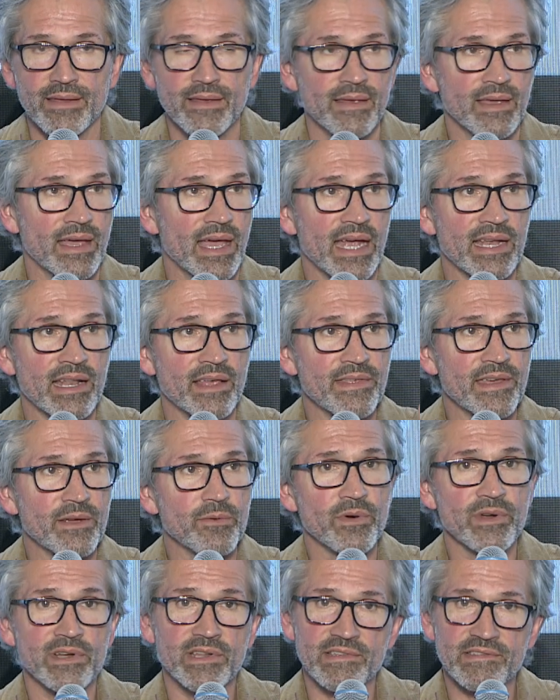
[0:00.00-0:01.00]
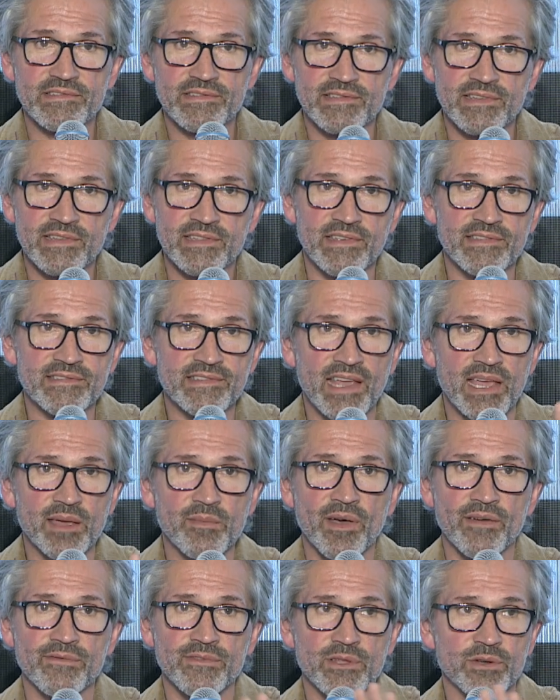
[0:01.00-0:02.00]
And I think we're going to see the same
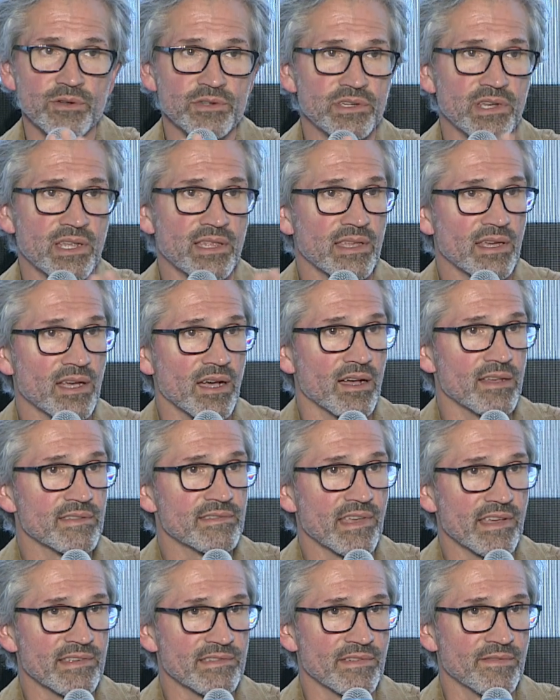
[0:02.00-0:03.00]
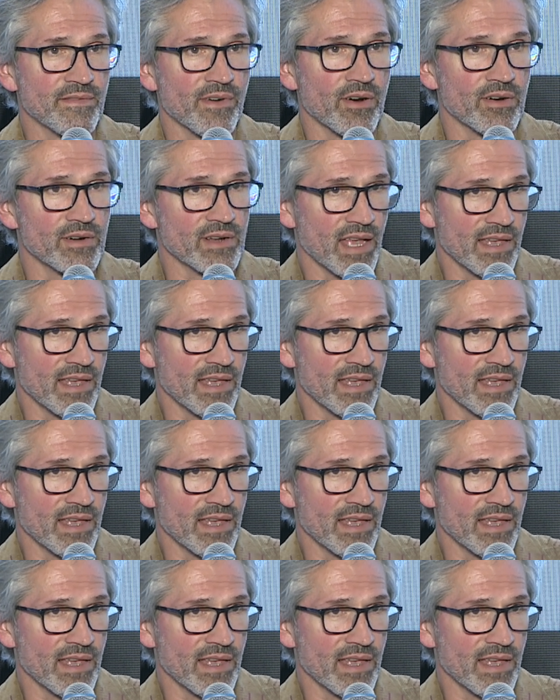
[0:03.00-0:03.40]
evolution in the context of art.